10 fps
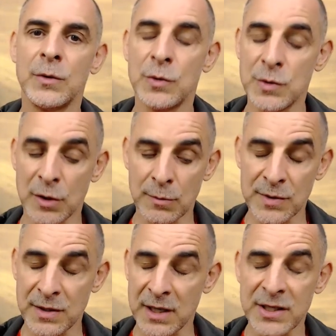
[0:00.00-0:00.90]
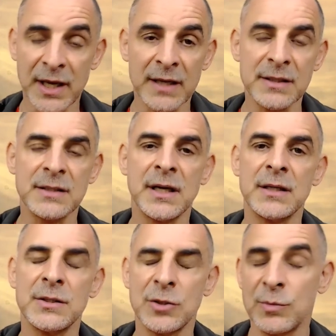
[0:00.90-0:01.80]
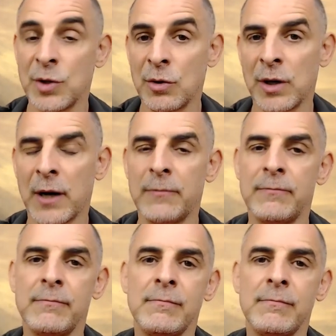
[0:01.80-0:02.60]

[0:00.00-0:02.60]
do some stretching exercises, some yoga,